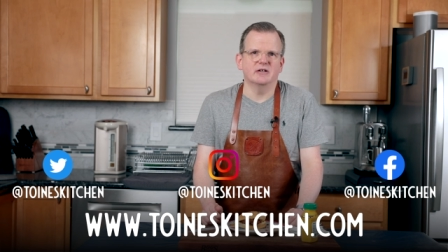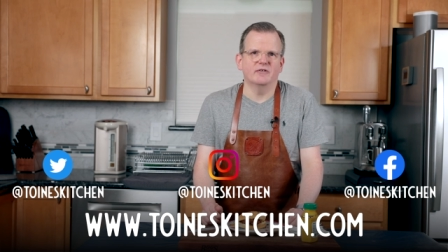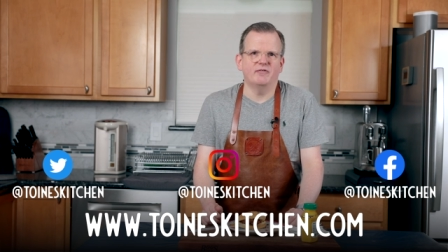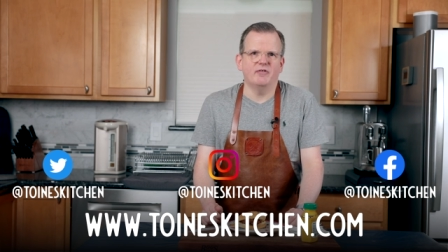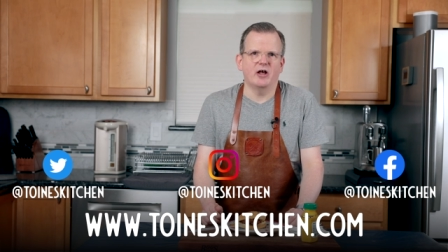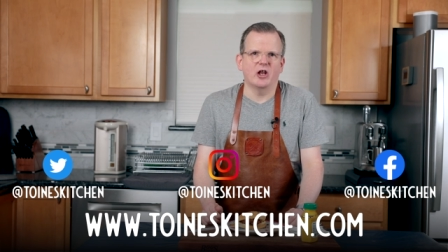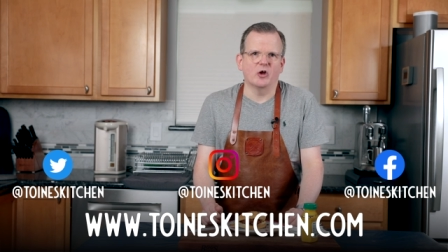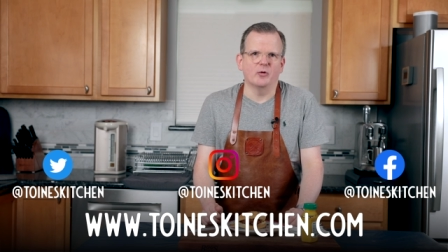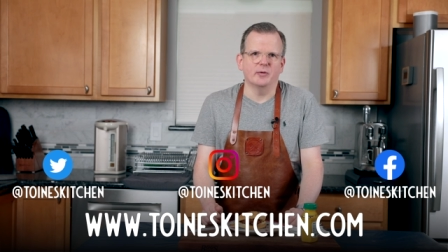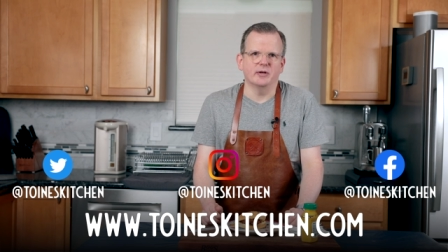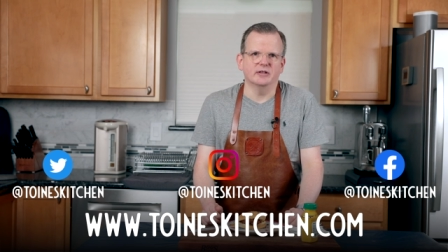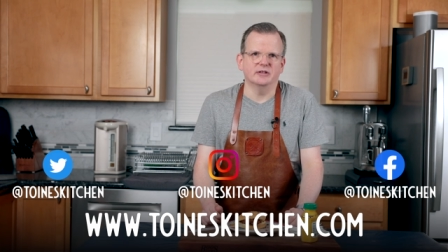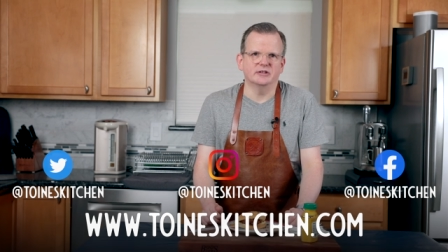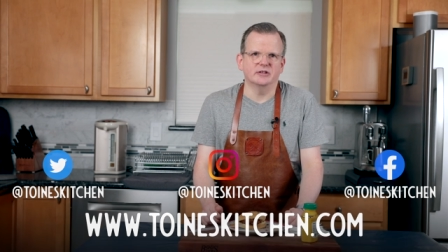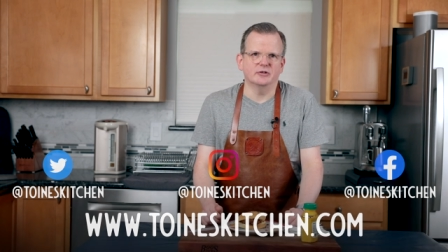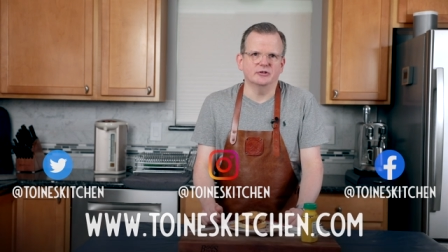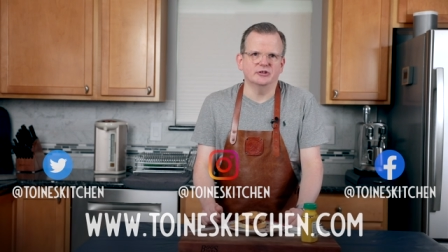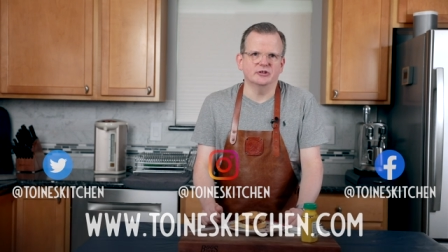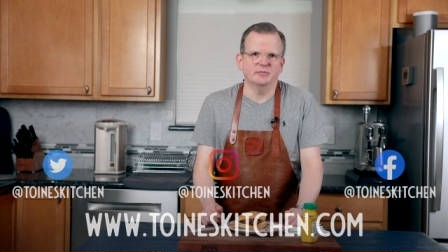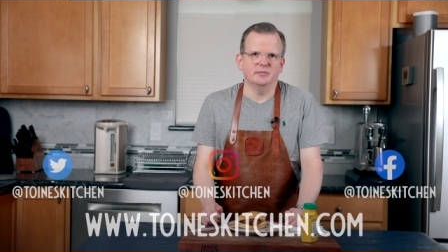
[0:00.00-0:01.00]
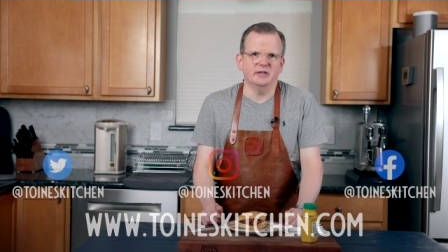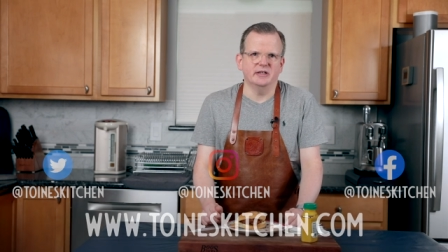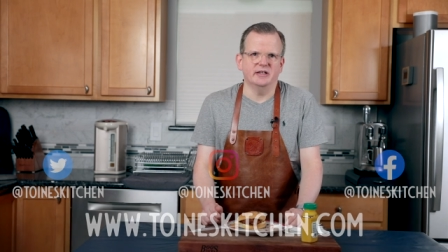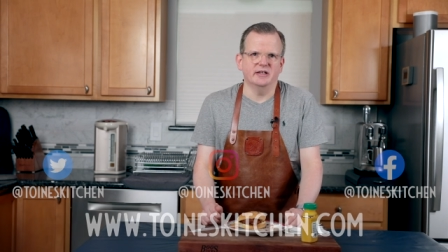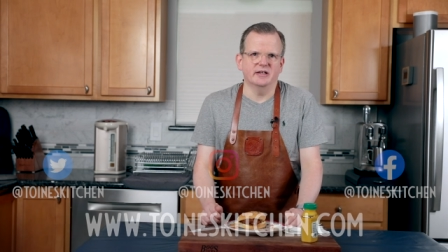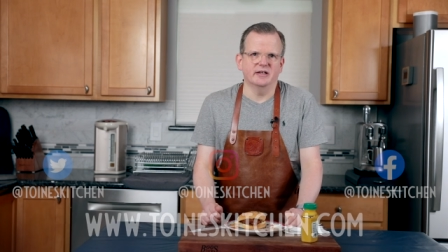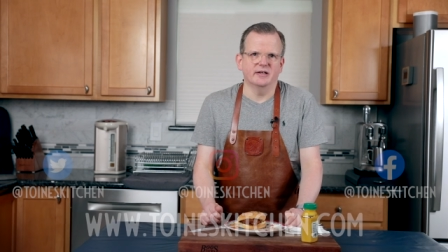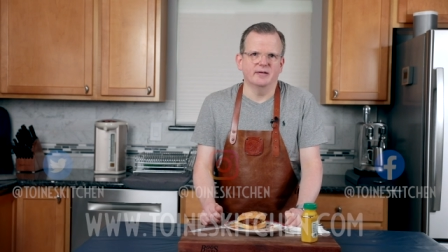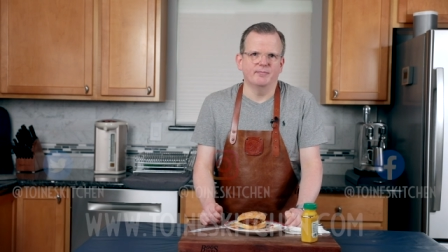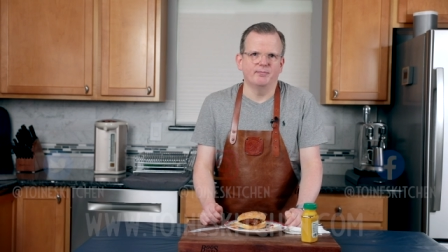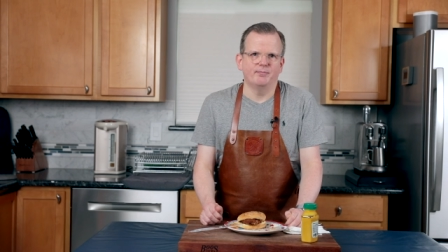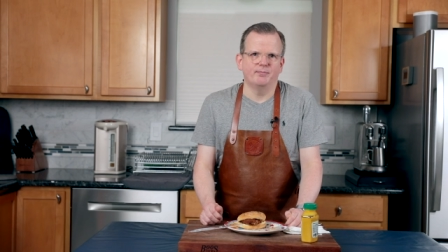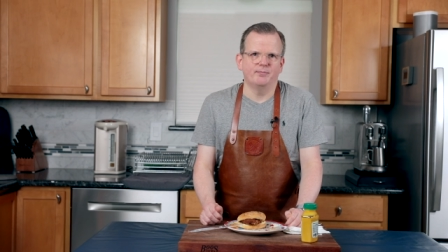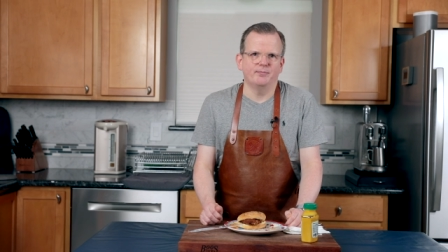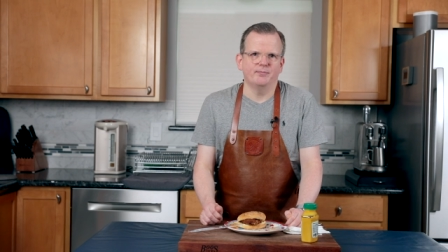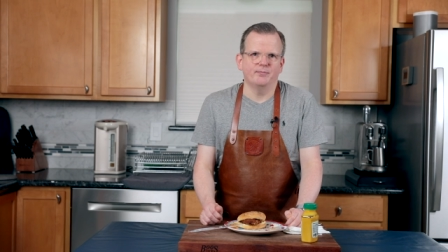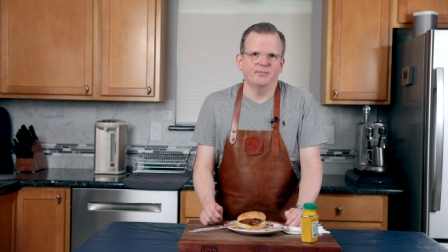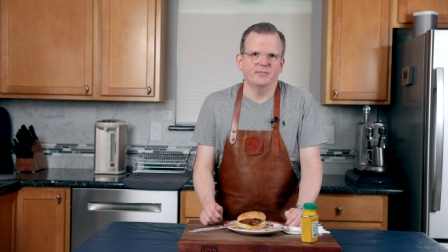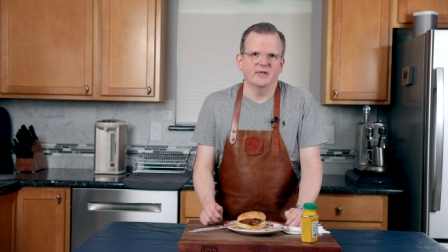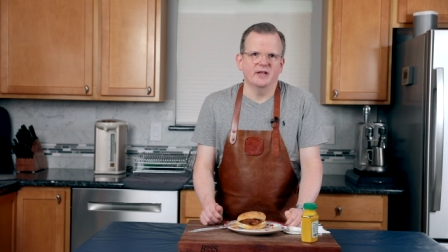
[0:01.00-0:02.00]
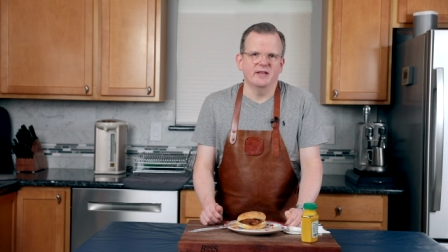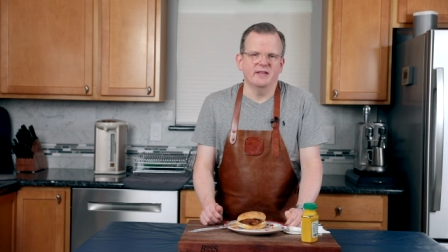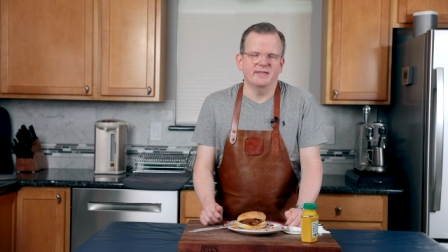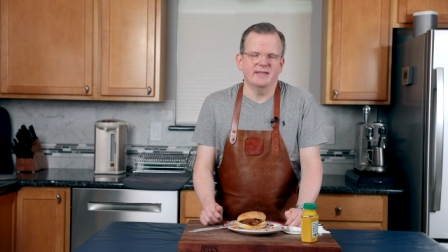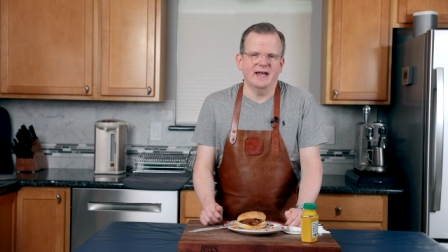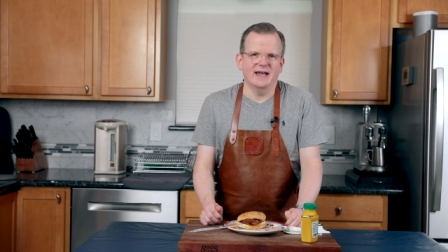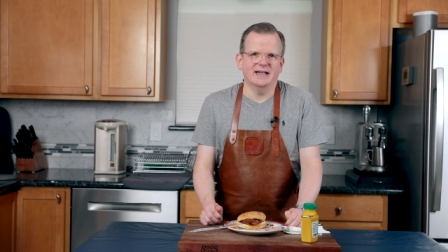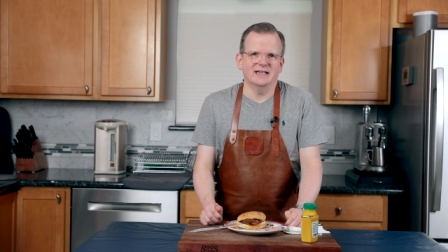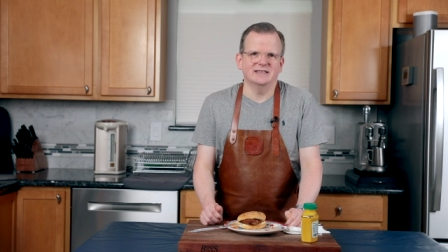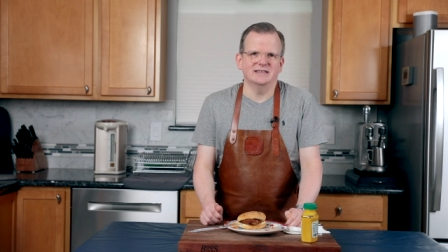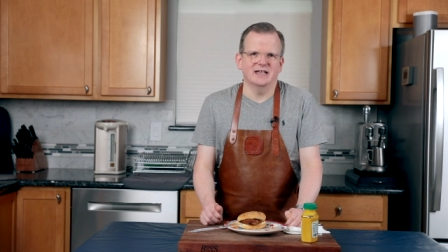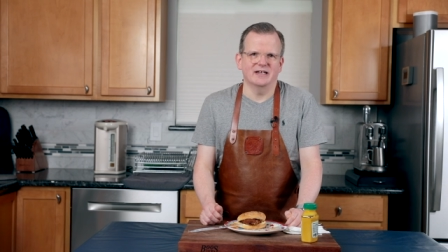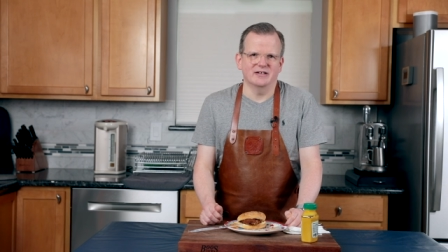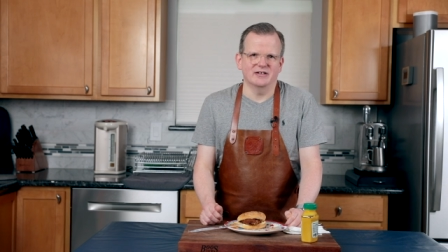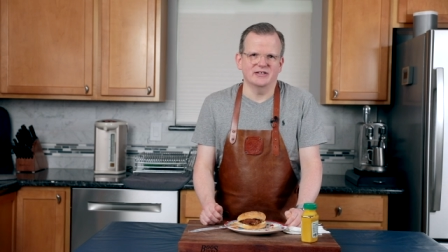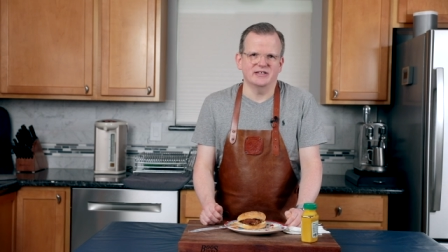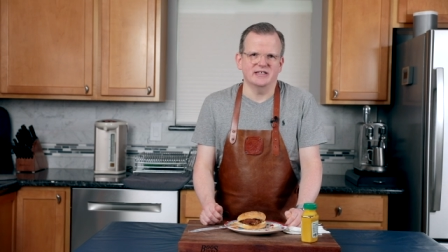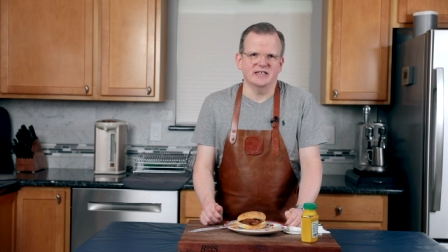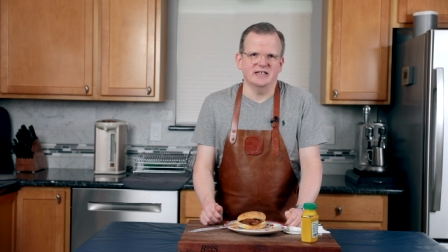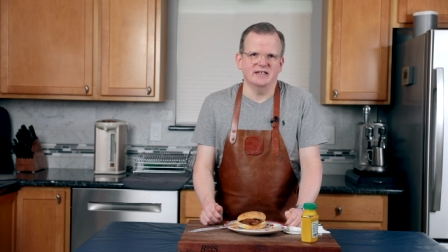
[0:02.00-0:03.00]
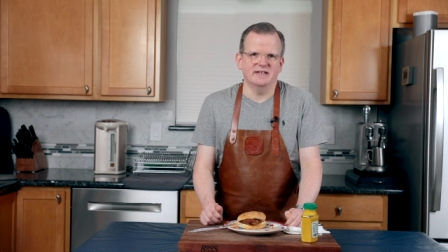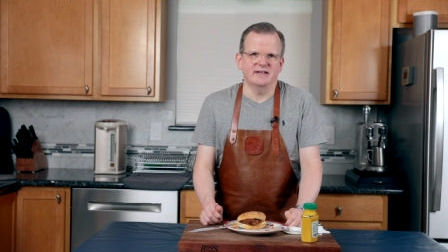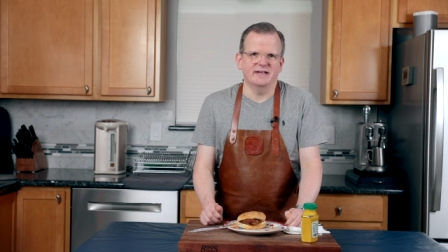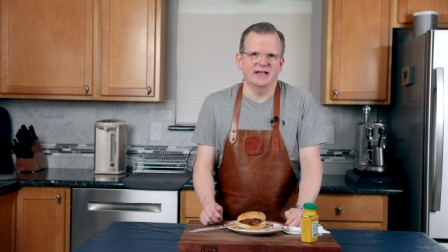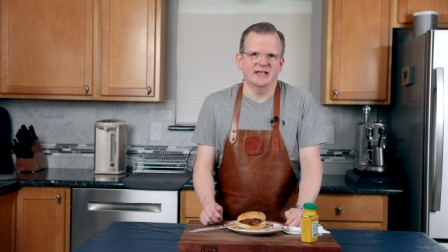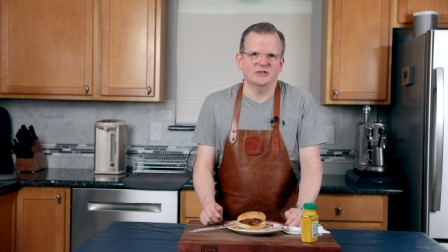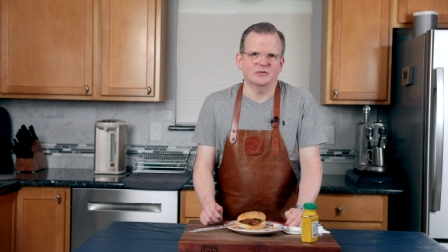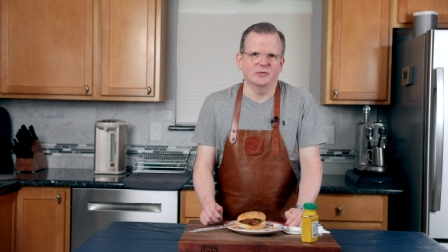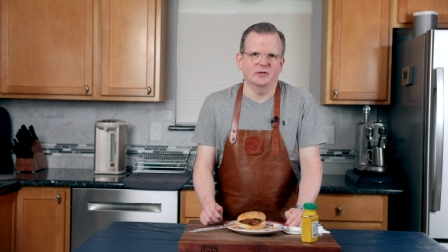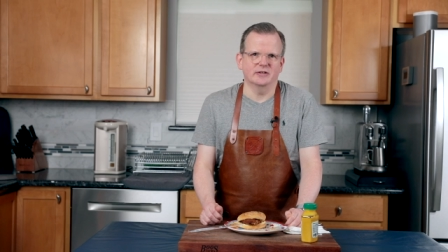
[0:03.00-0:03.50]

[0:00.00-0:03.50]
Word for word: follow me on social media. Thanks, and I'll see you in the next